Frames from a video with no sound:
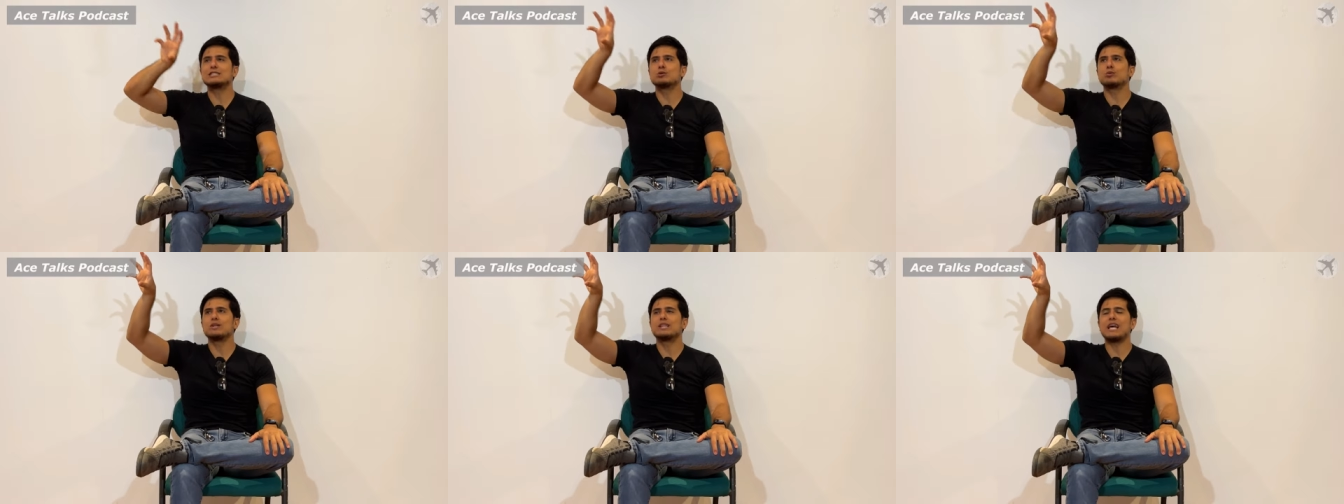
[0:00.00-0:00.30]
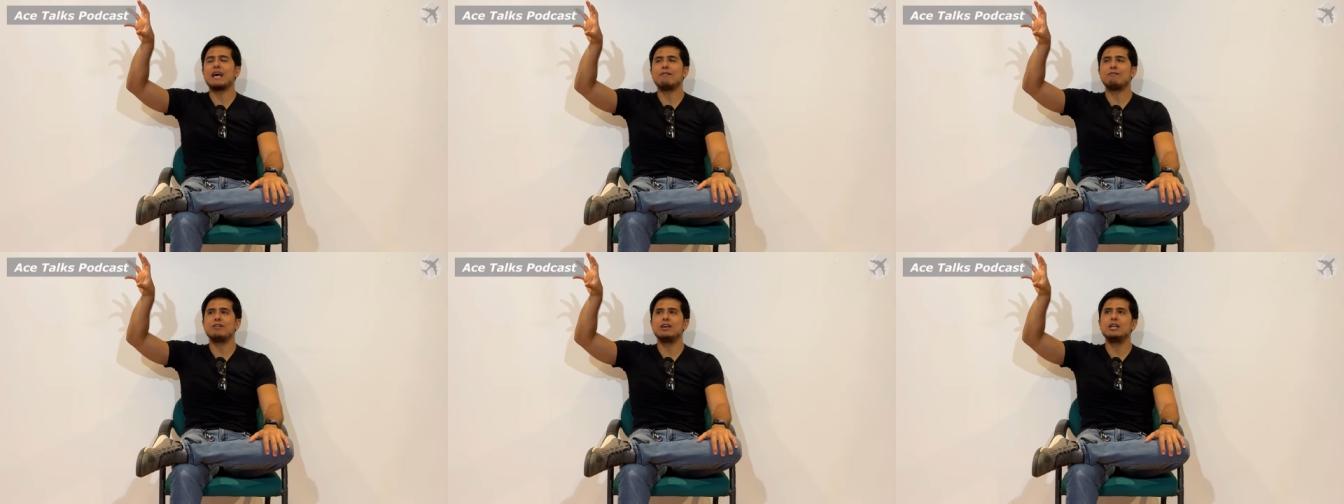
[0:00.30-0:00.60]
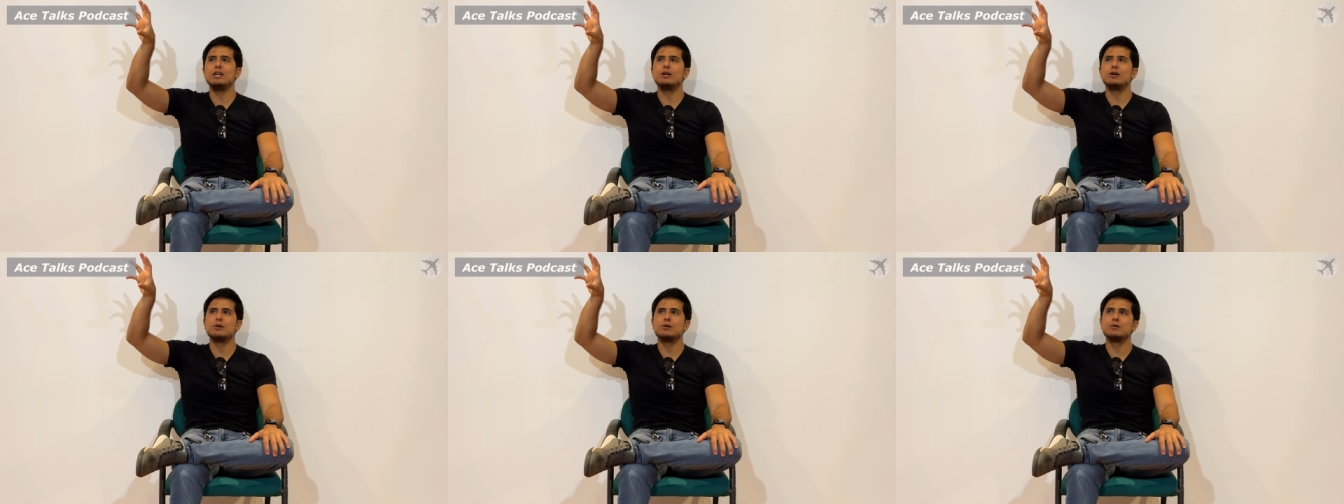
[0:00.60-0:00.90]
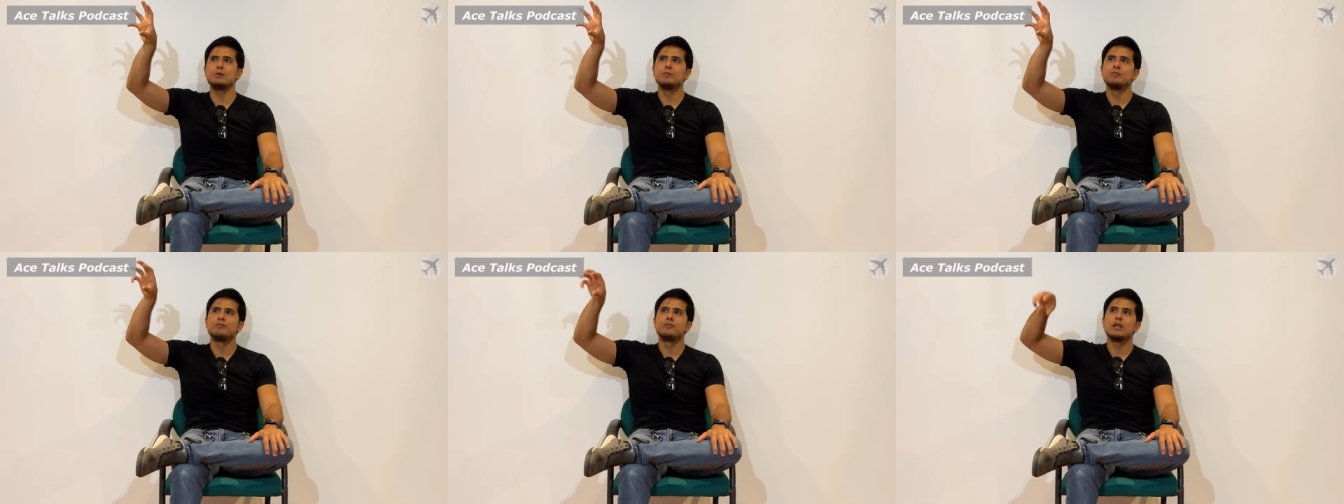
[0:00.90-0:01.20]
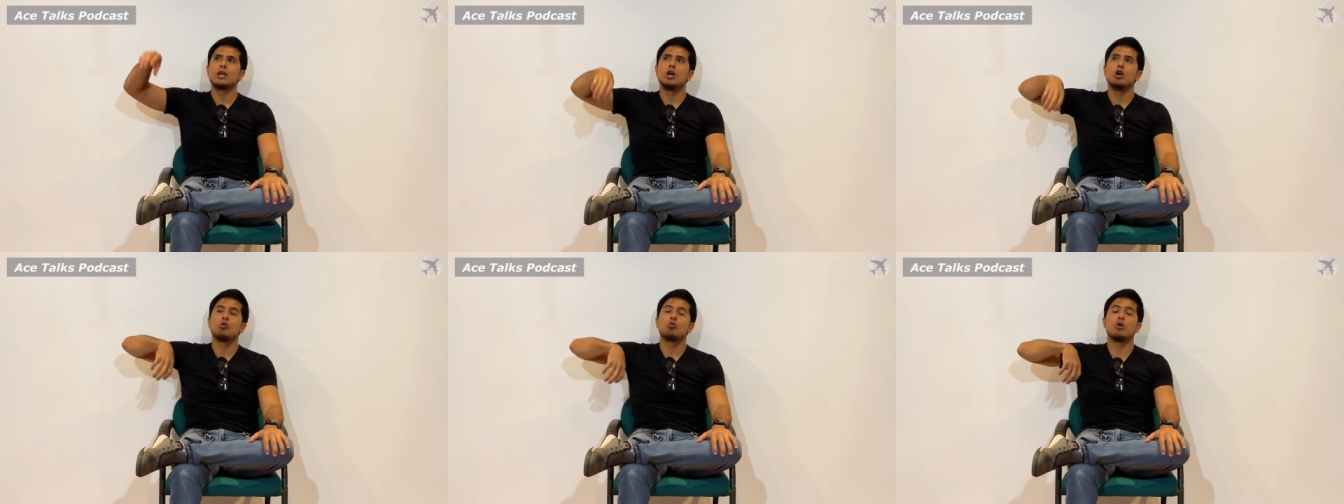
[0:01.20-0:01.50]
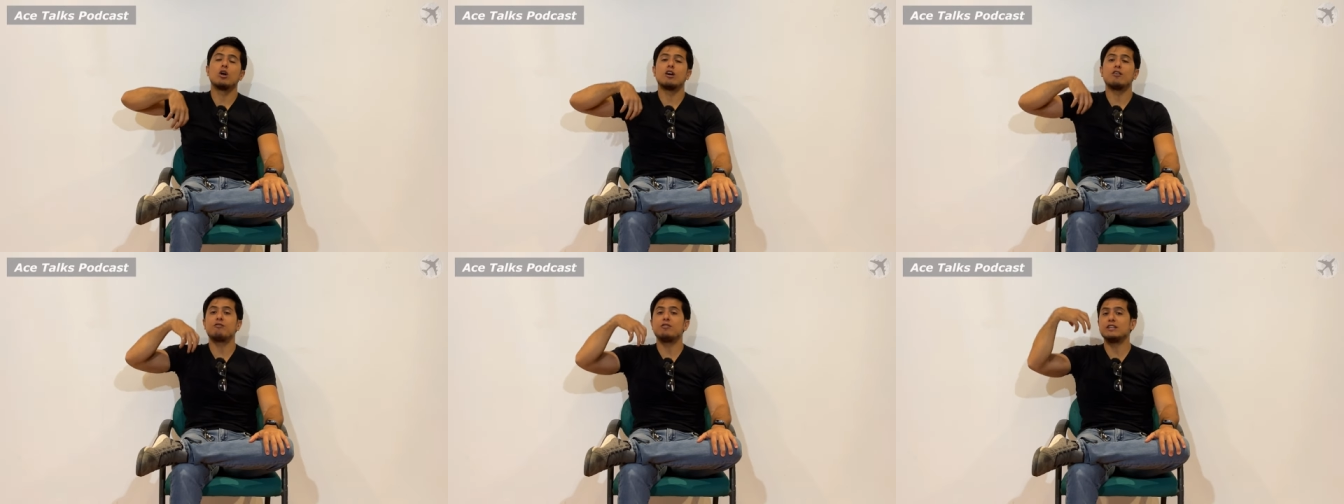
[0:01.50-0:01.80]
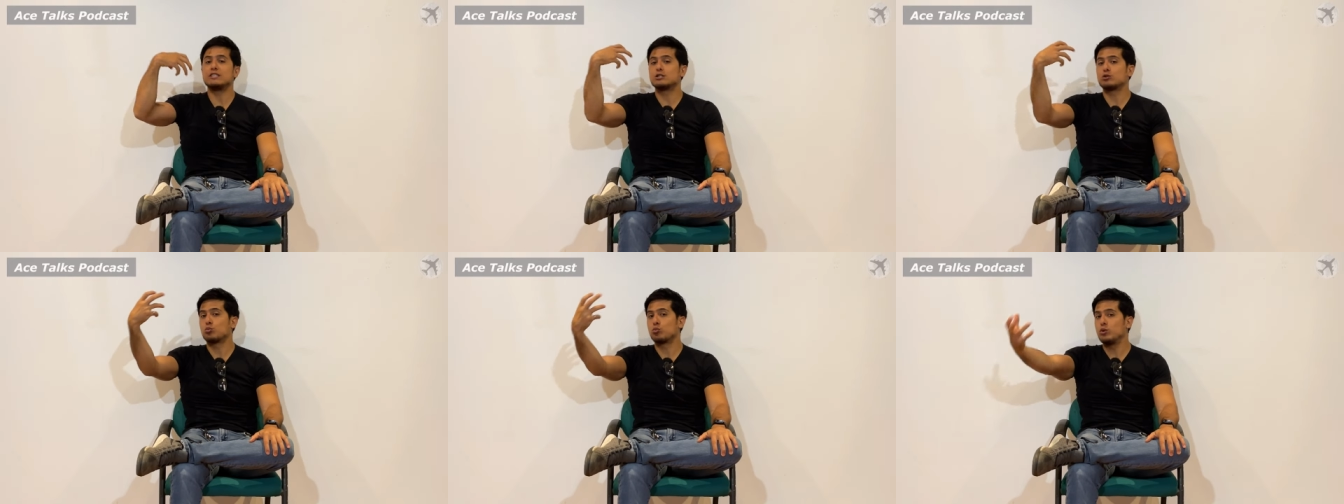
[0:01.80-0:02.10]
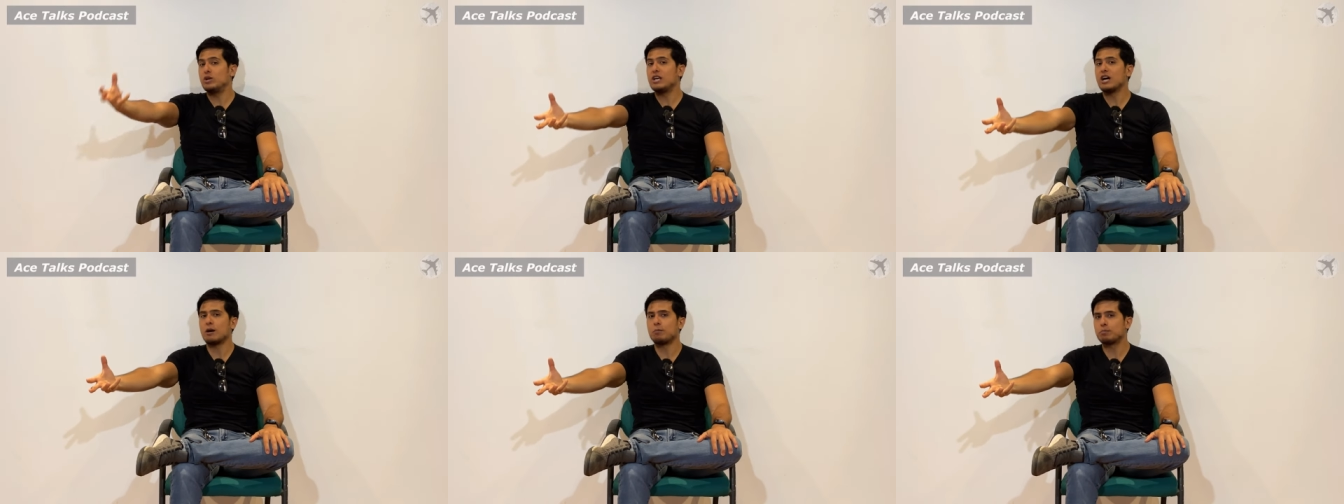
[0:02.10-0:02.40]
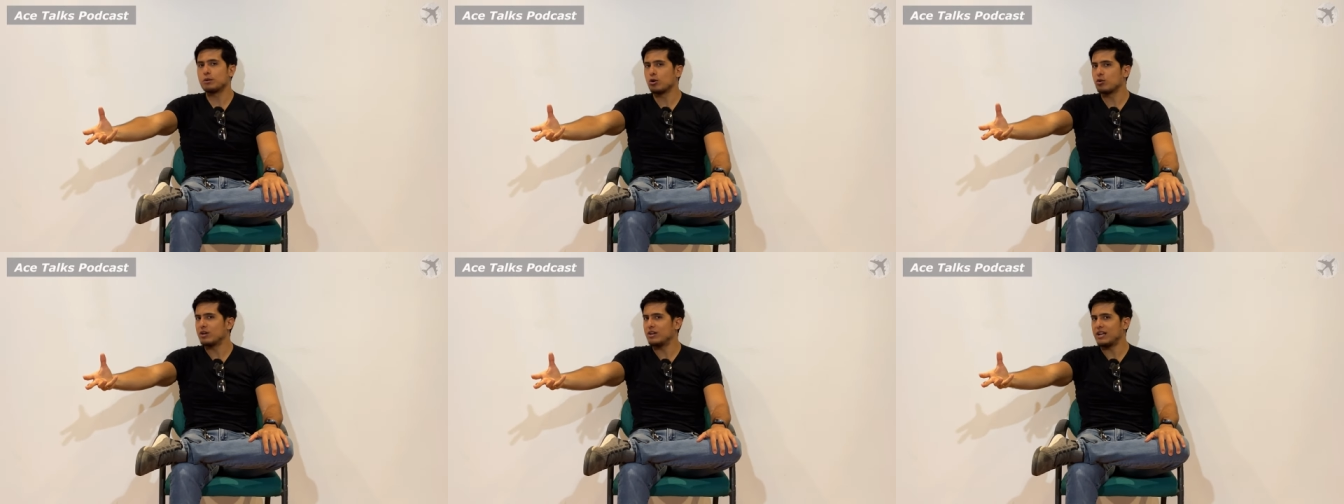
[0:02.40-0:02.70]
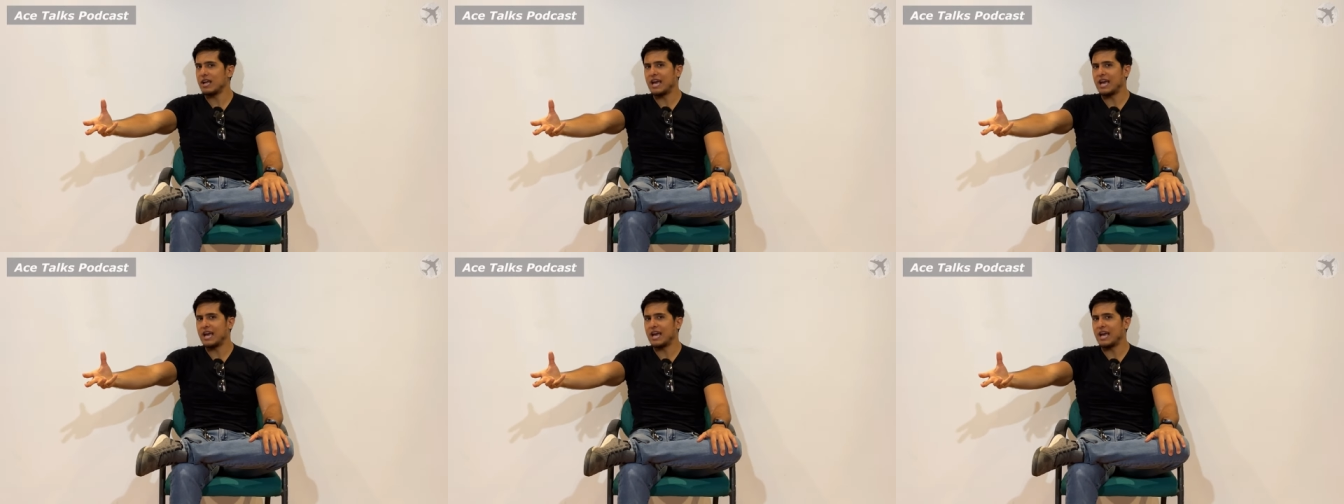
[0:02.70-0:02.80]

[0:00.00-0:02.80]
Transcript: with that video, where if it's re-uploaded